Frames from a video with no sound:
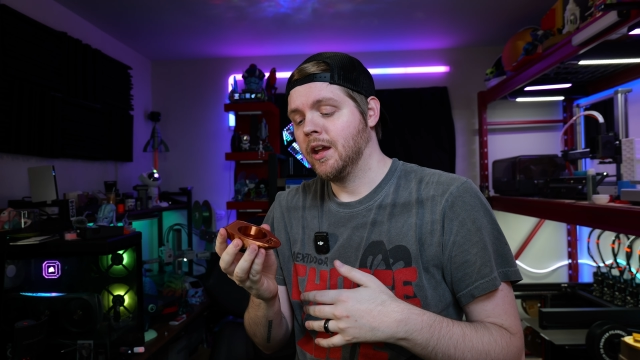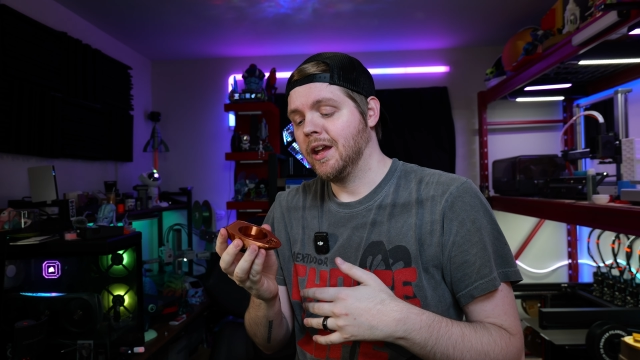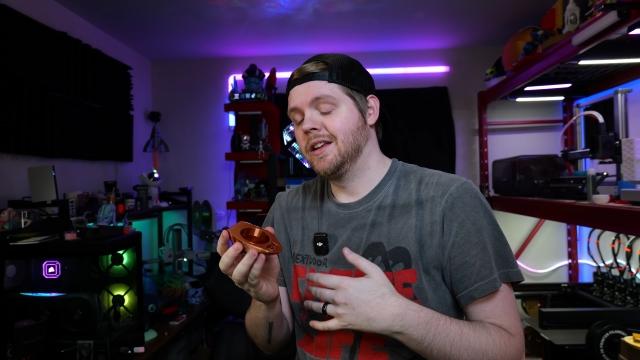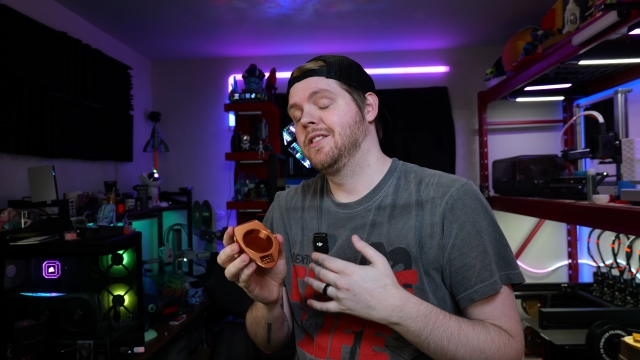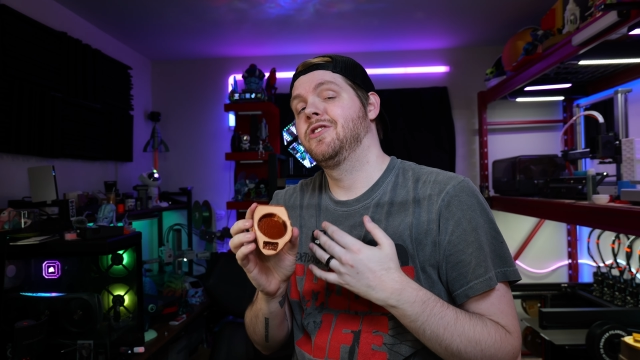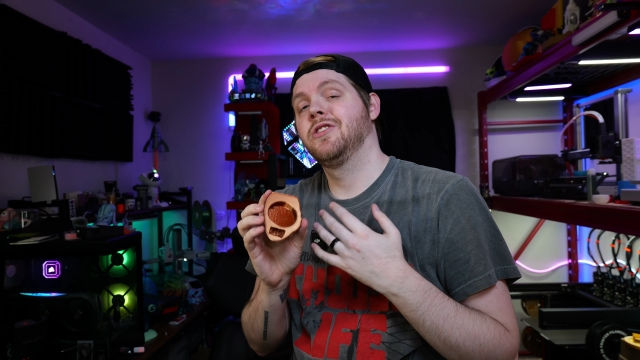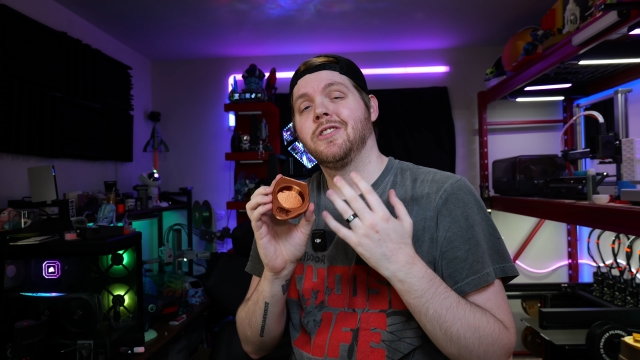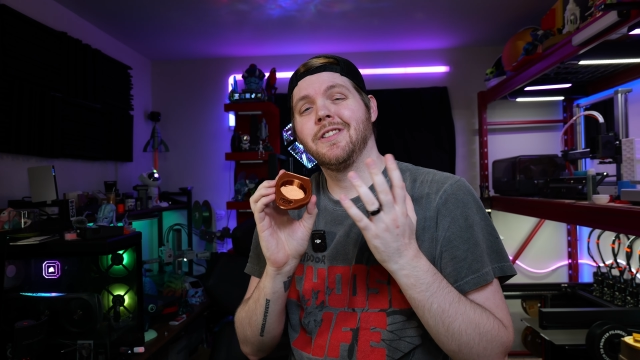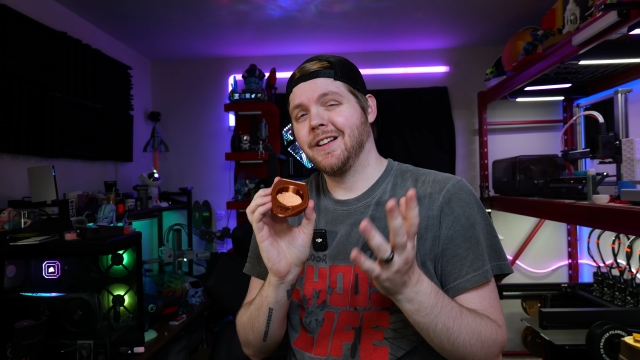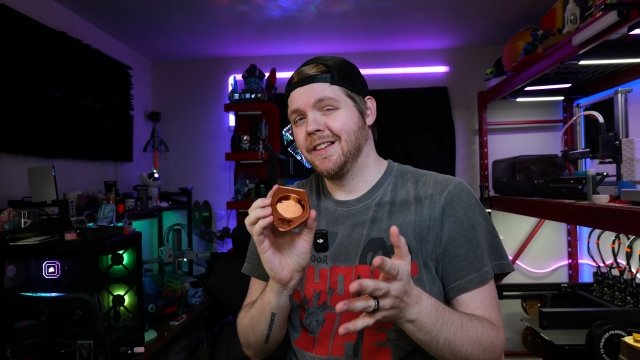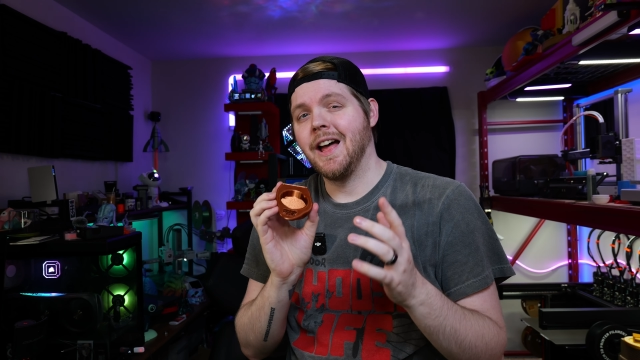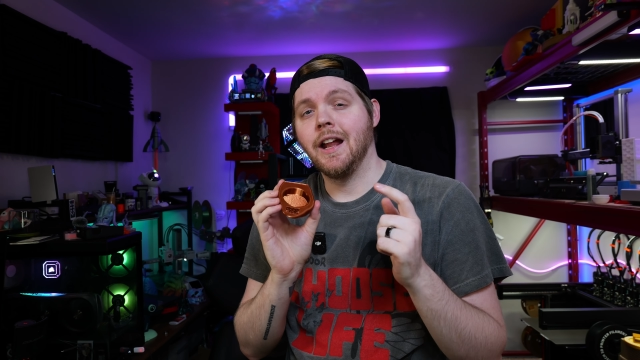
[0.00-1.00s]
It's just
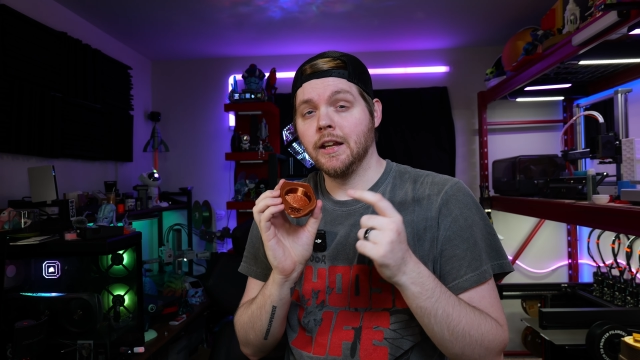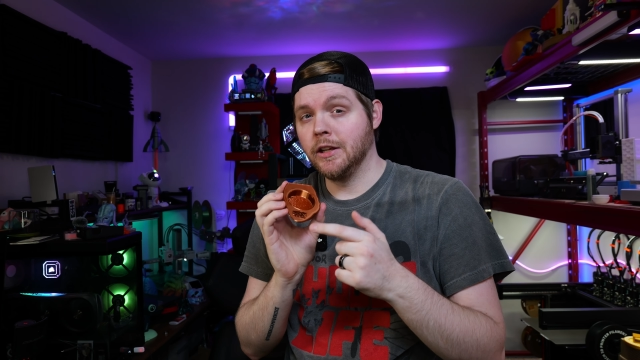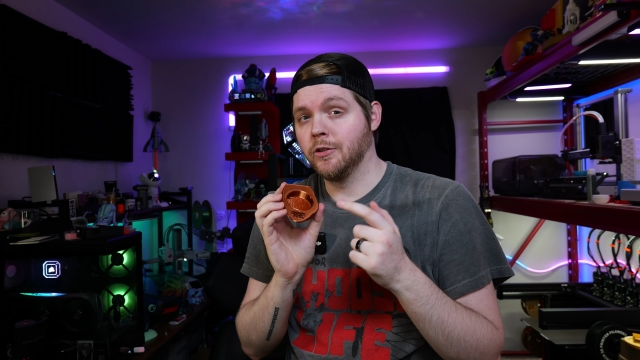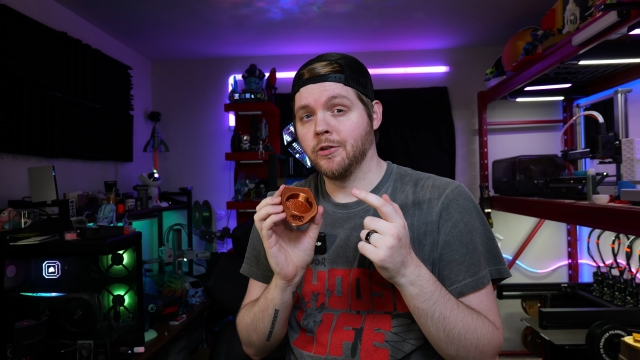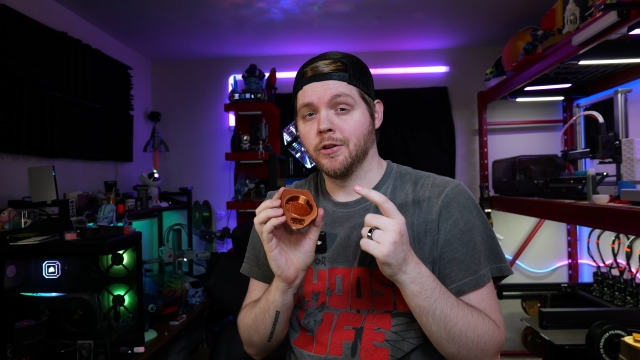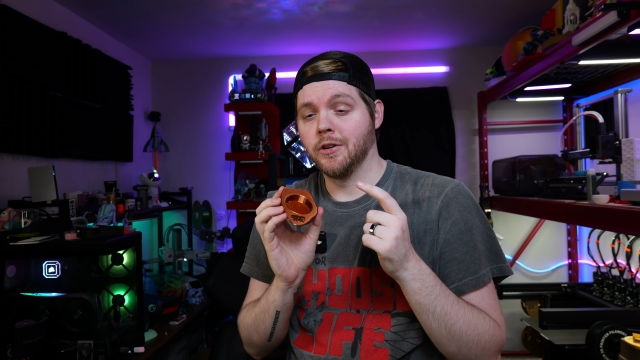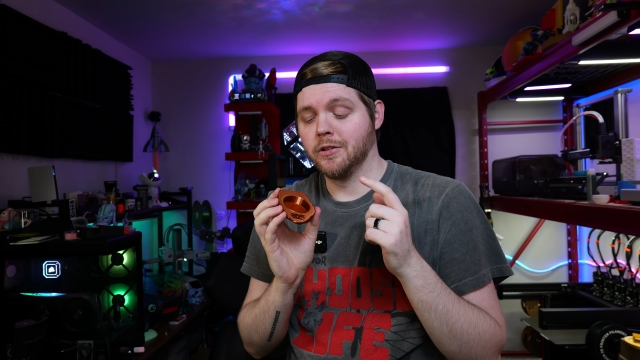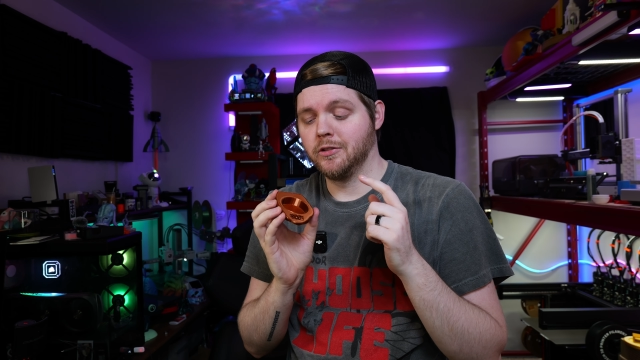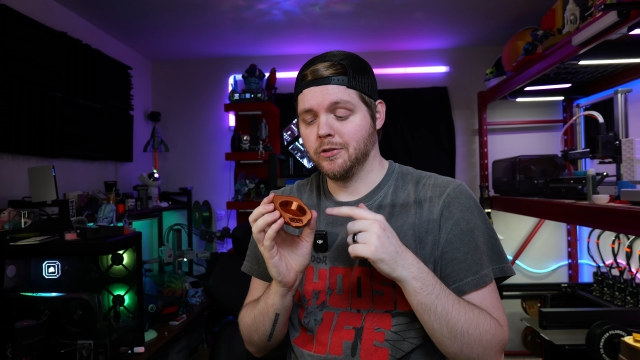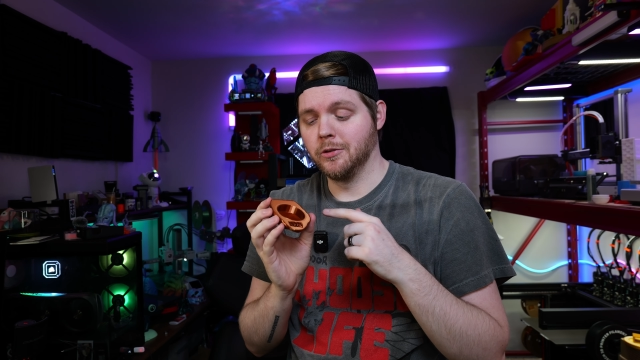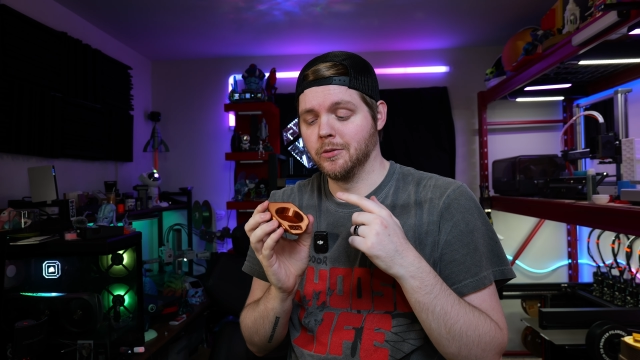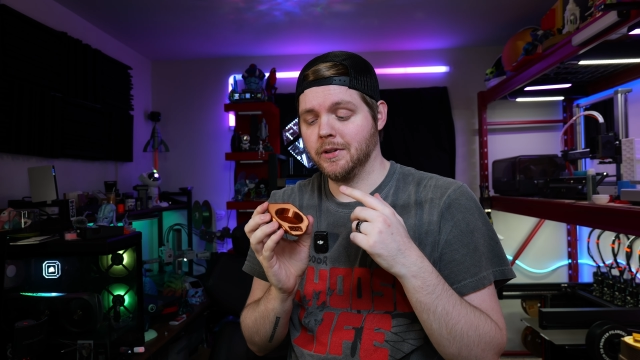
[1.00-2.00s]
a lot easier to